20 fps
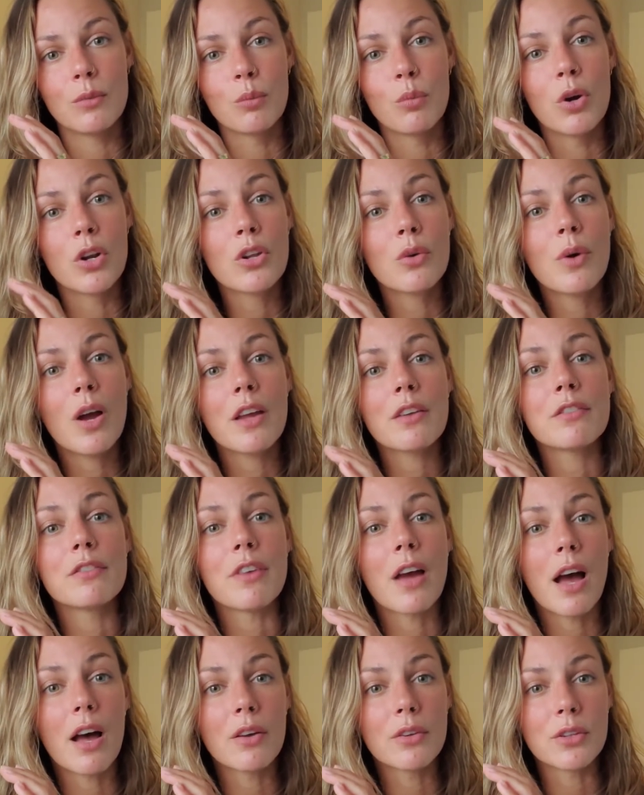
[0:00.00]
what do I
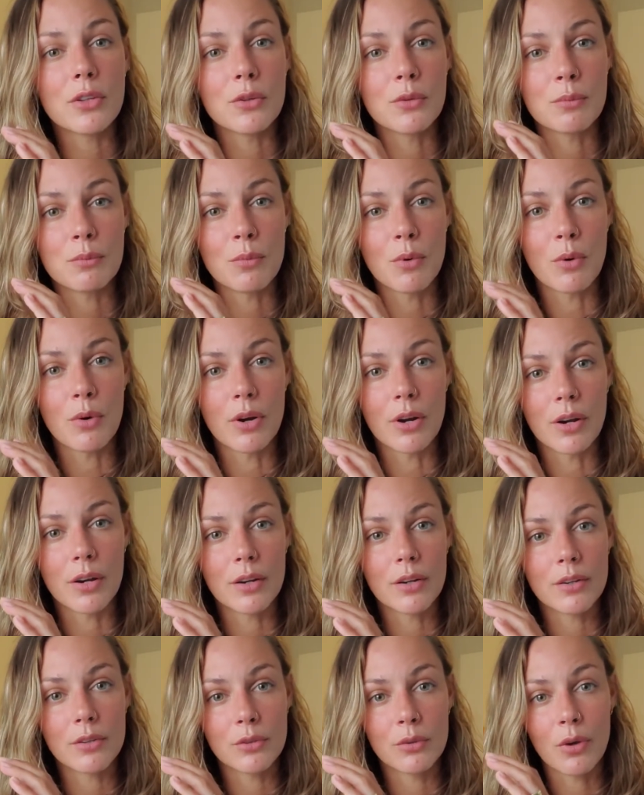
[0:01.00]
value
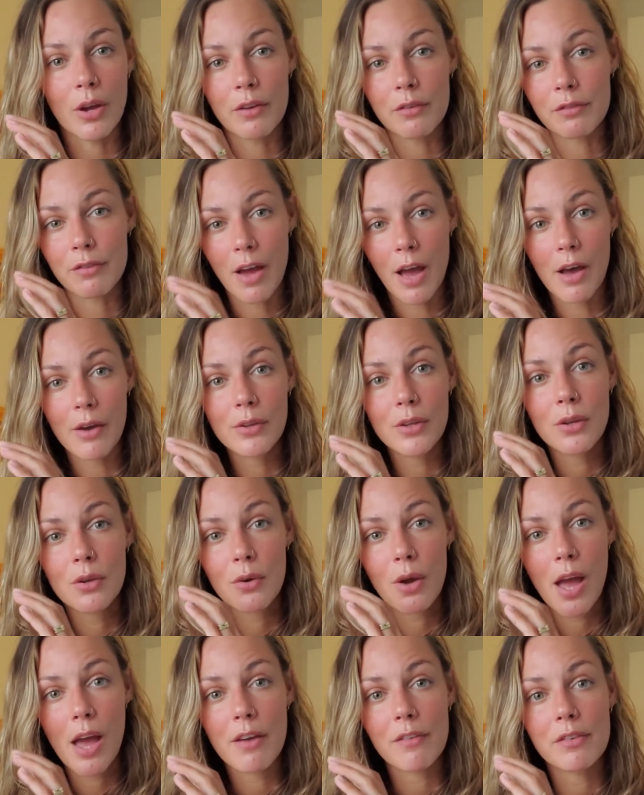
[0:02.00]
more? Do I value
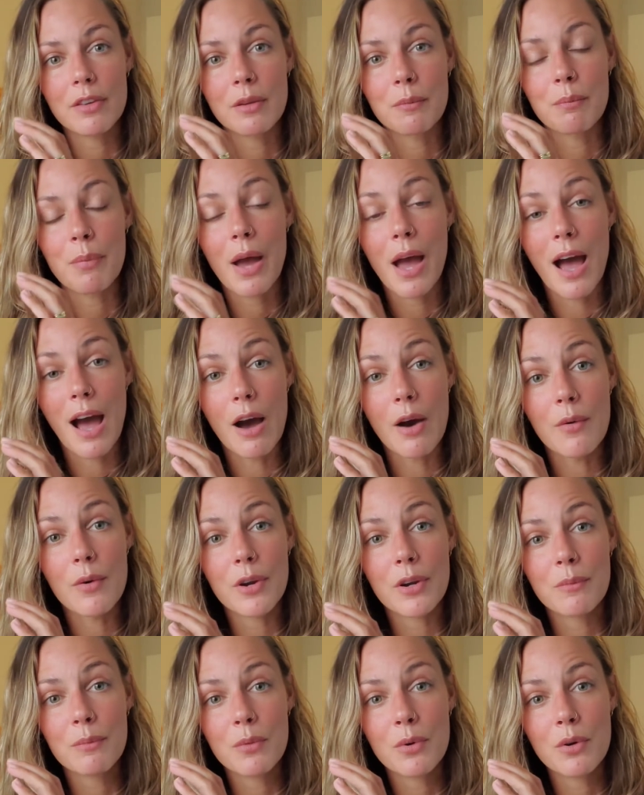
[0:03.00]
having
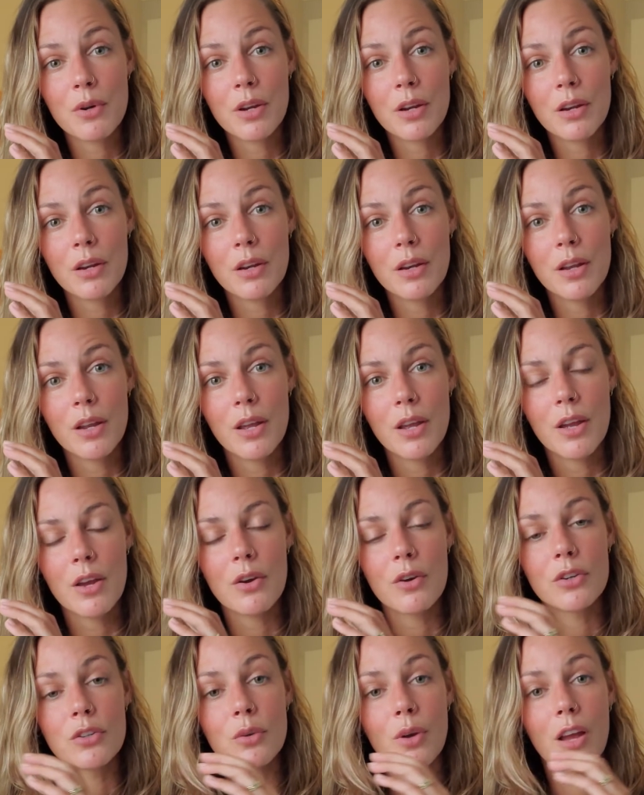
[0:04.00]
power more,
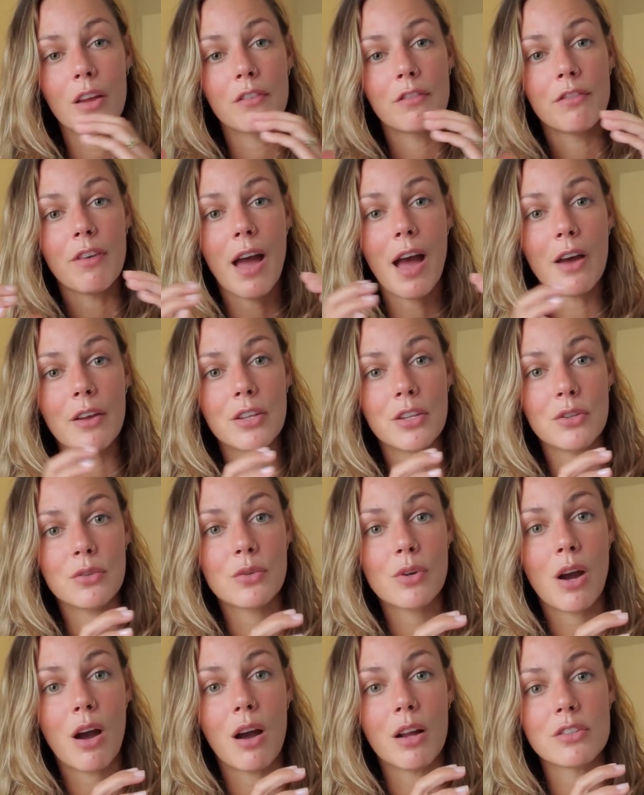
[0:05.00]
or do I value
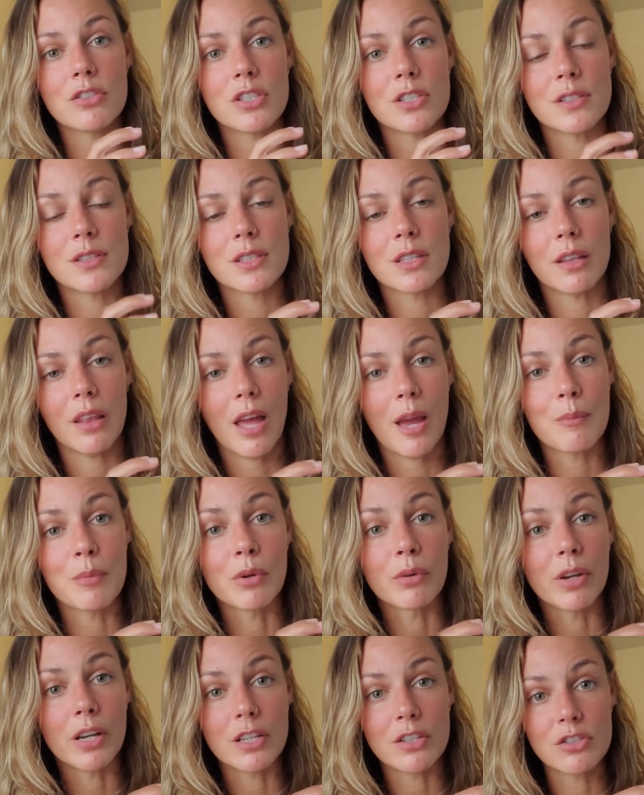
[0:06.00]
conscious
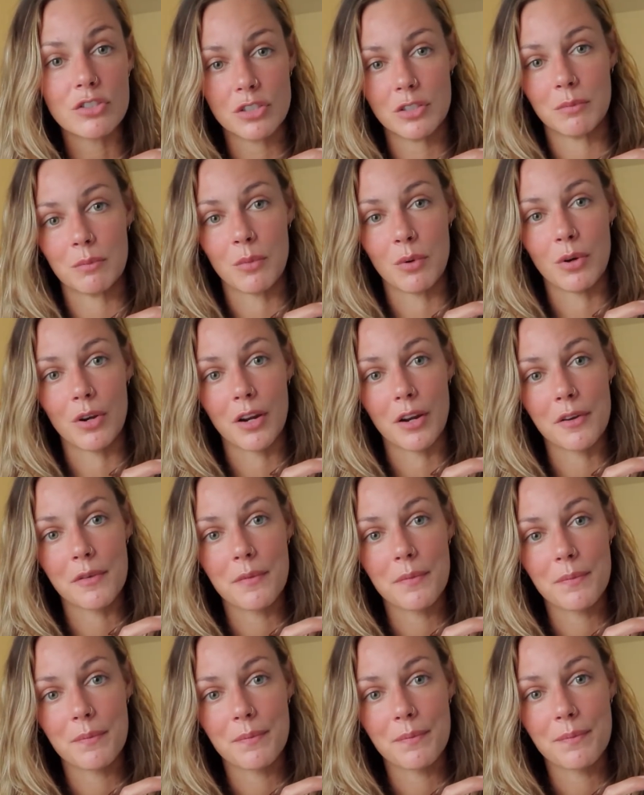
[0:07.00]
collaboration more?
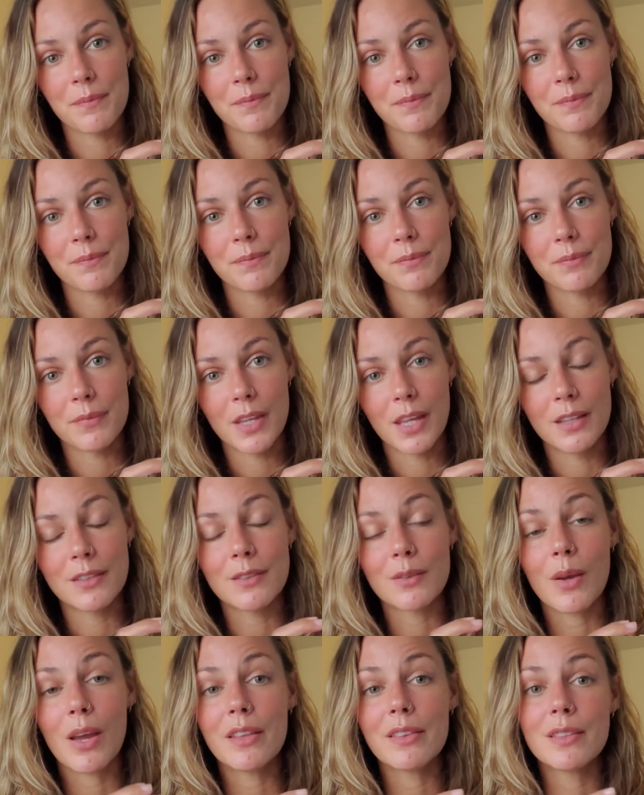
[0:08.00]

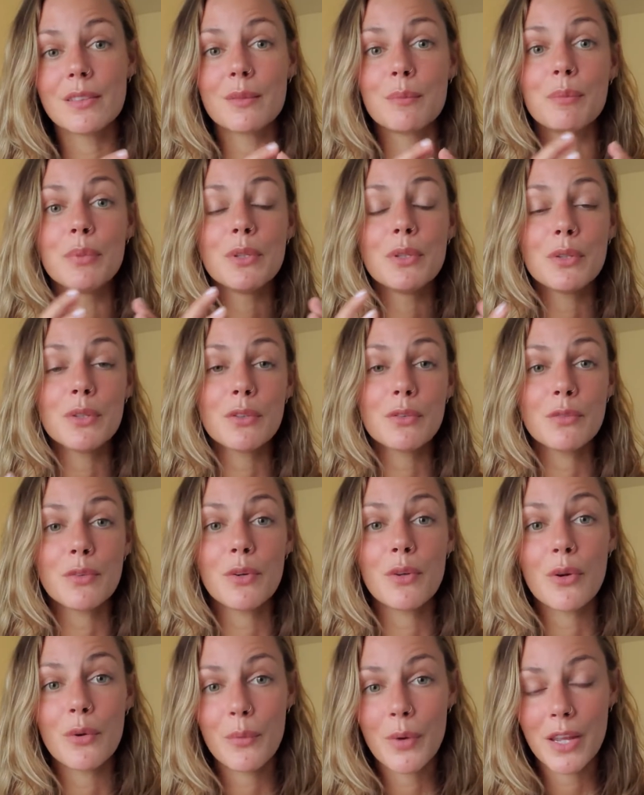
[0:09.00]
So I had this
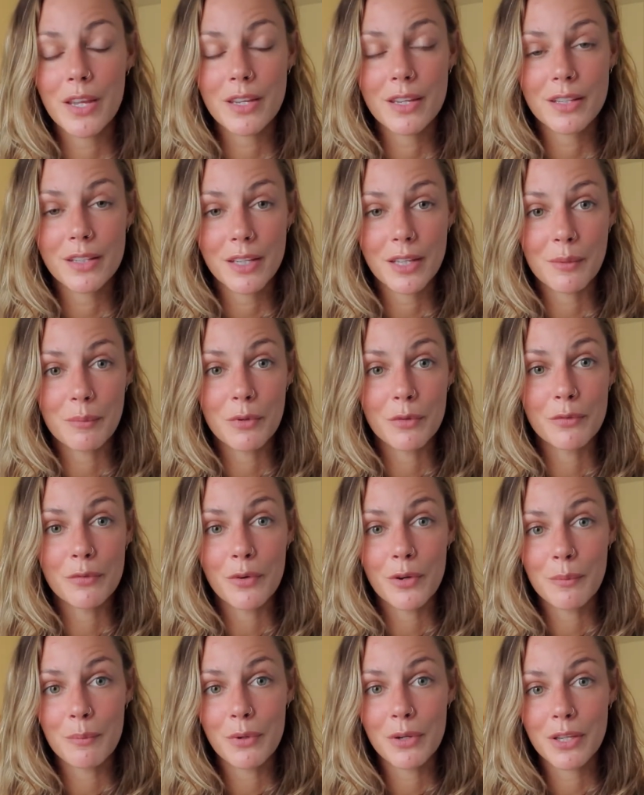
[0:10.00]
beautiful awakening
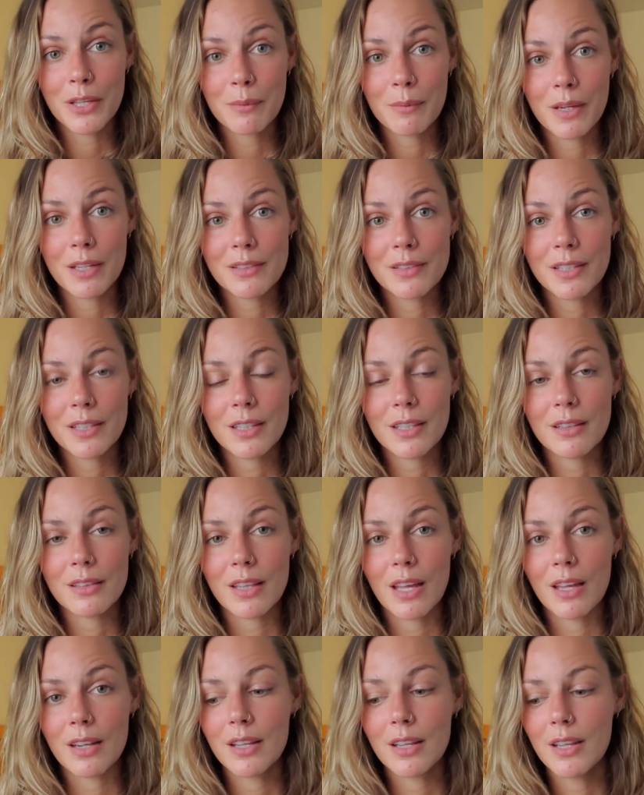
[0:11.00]
before booking my ticket
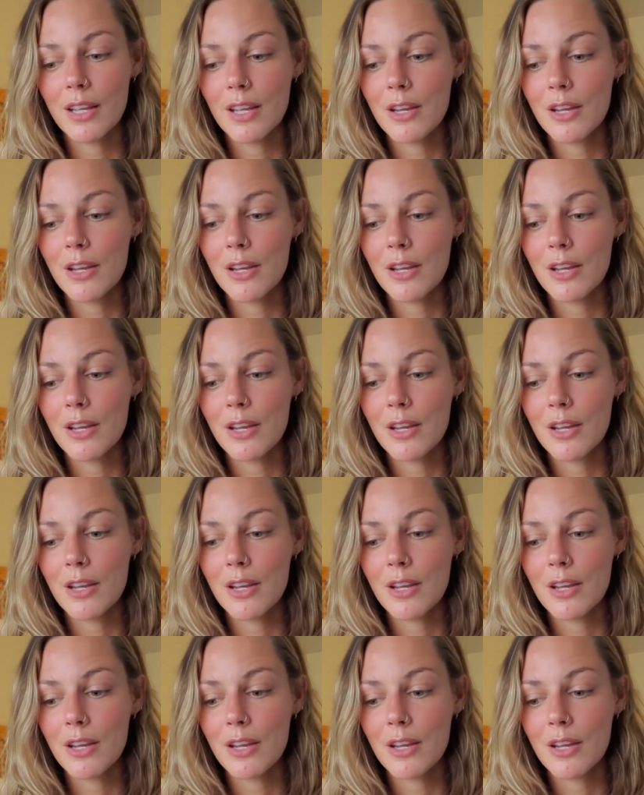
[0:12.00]
that